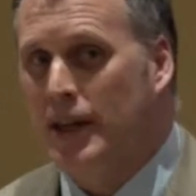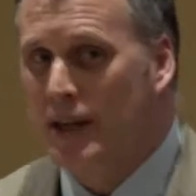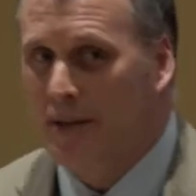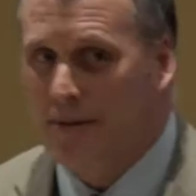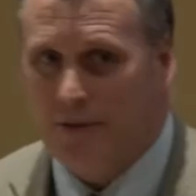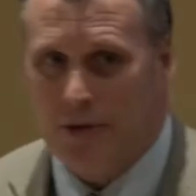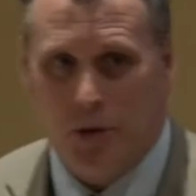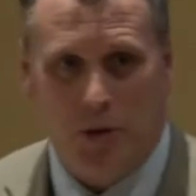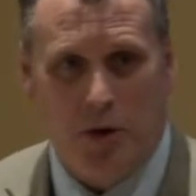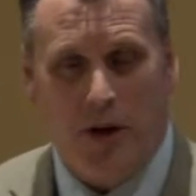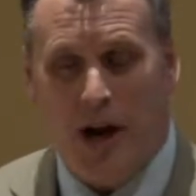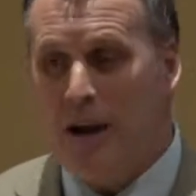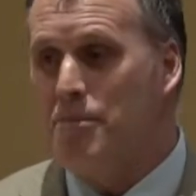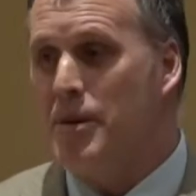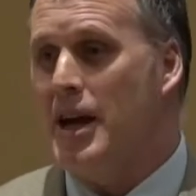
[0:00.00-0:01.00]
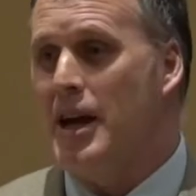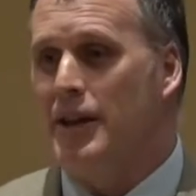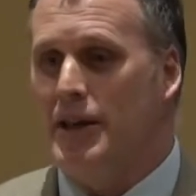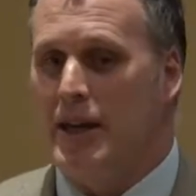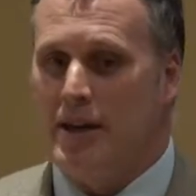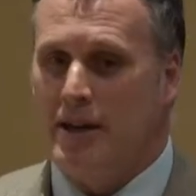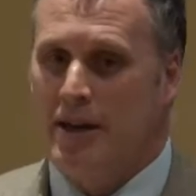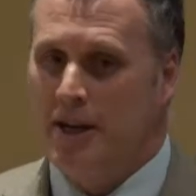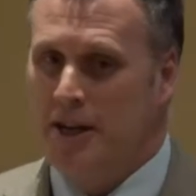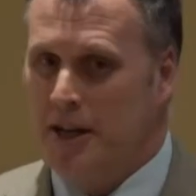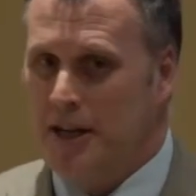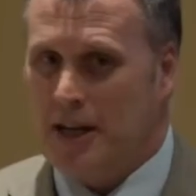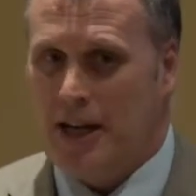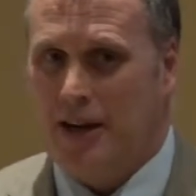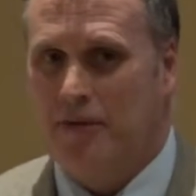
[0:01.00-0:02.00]
They do their iPad. They
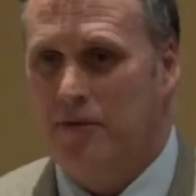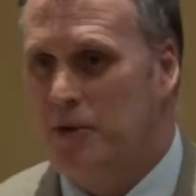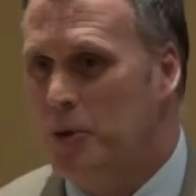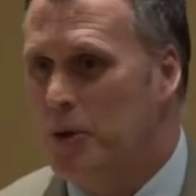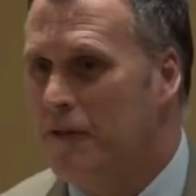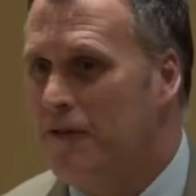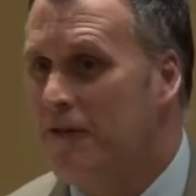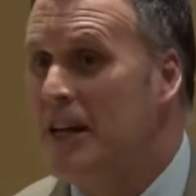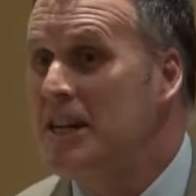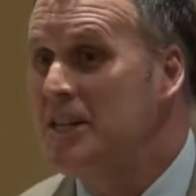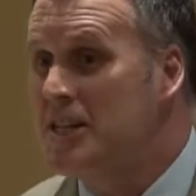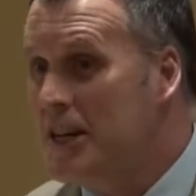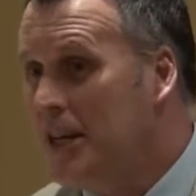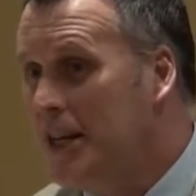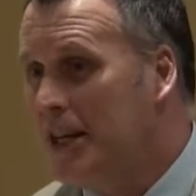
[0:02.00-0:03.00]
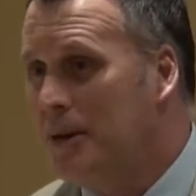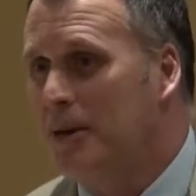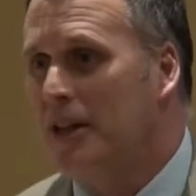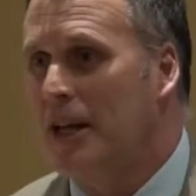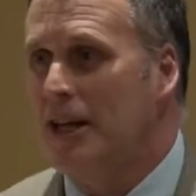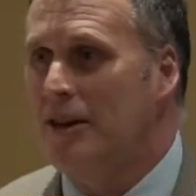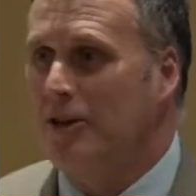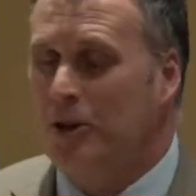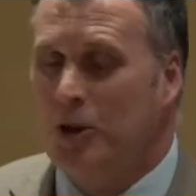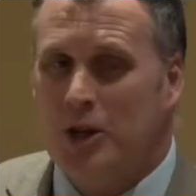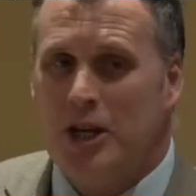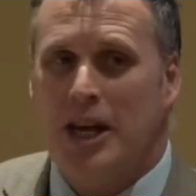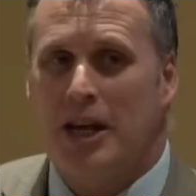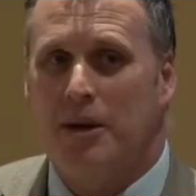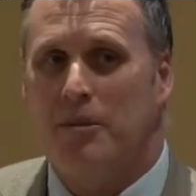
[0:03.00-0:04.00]
kind of do the FaceTime, and they
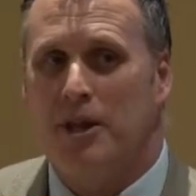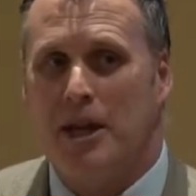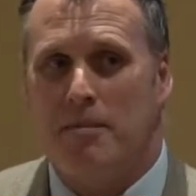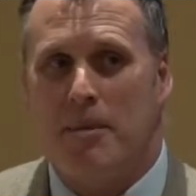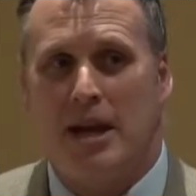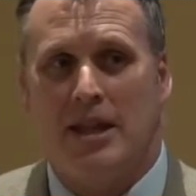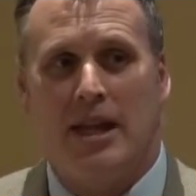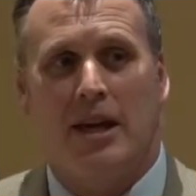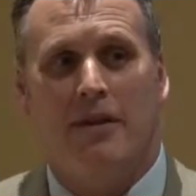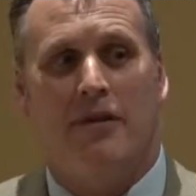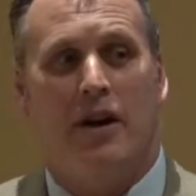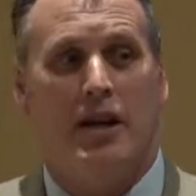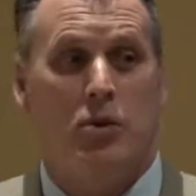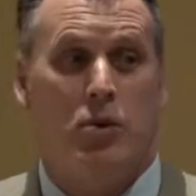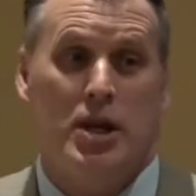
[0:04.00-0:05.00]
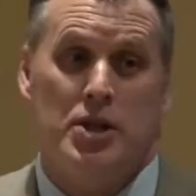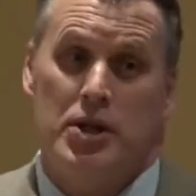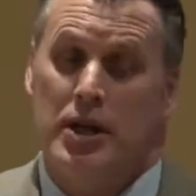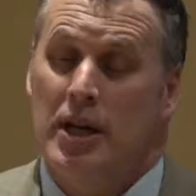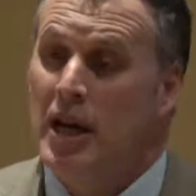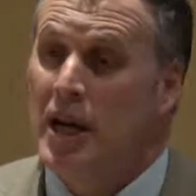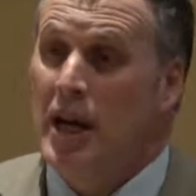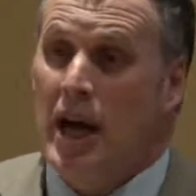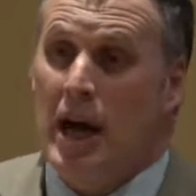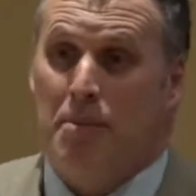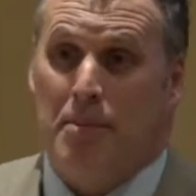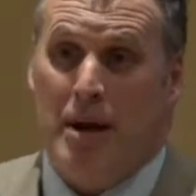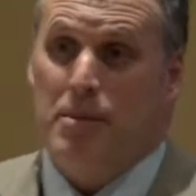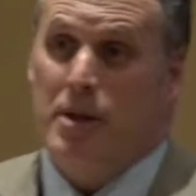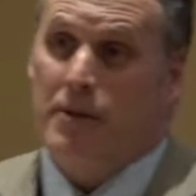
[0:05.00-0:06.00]
look at them, and they make that evaluation.
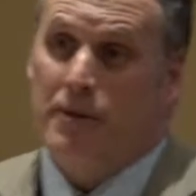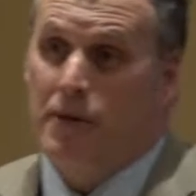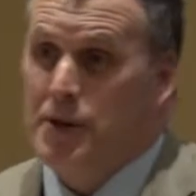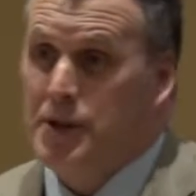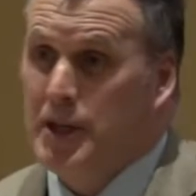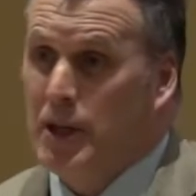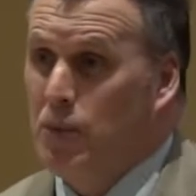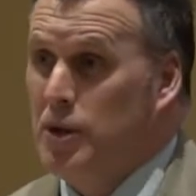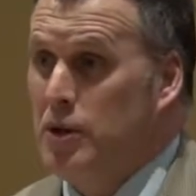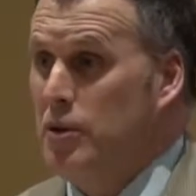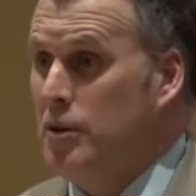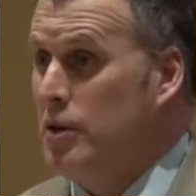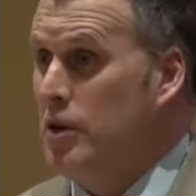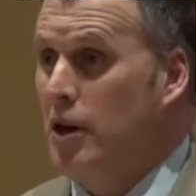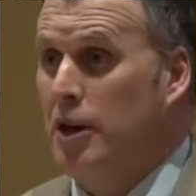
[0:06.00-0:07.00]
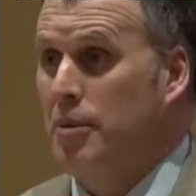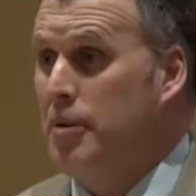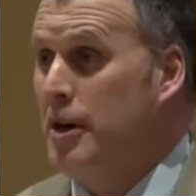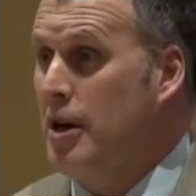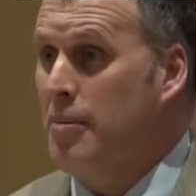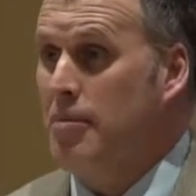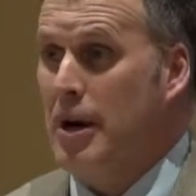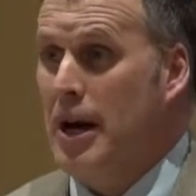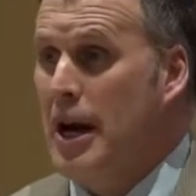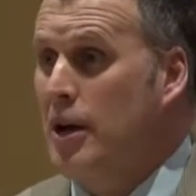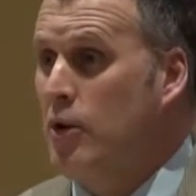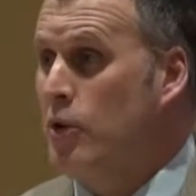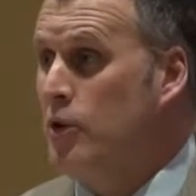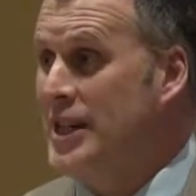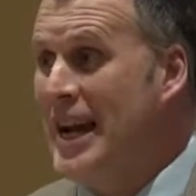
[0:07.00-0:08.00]
And maybe the first thing we do is call the parent
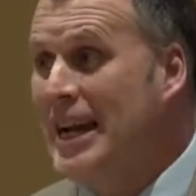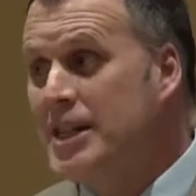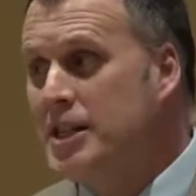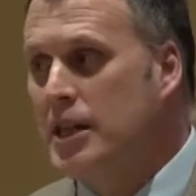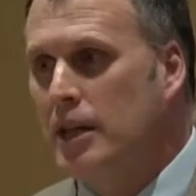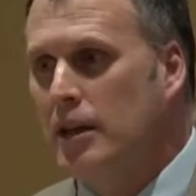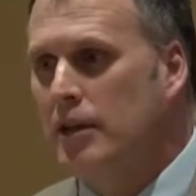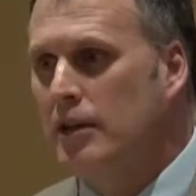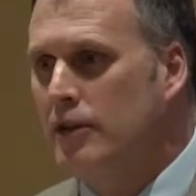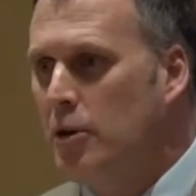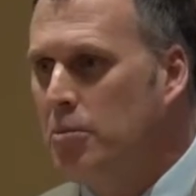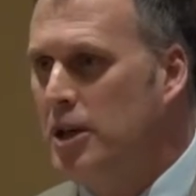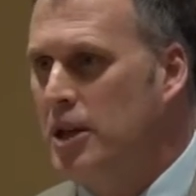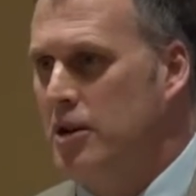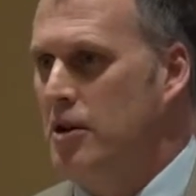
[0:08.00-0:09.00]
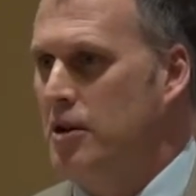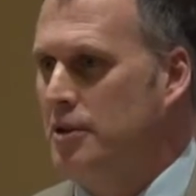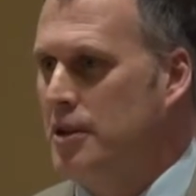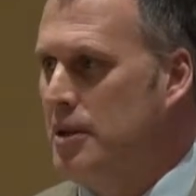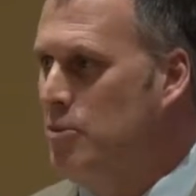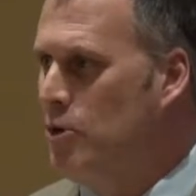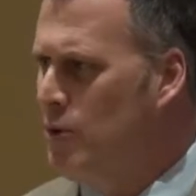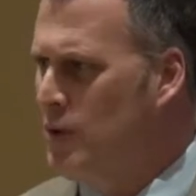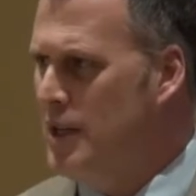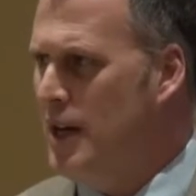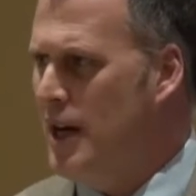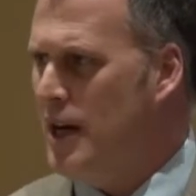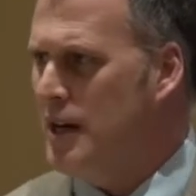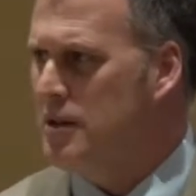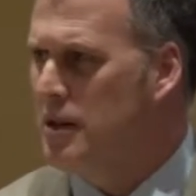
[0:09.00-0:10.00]
back, or texting, because nobody calls anymore. We
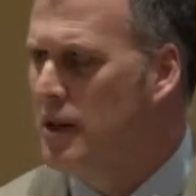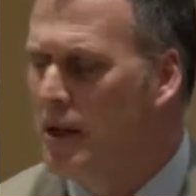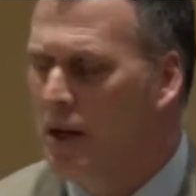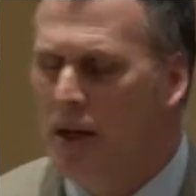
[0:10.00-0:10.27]
text.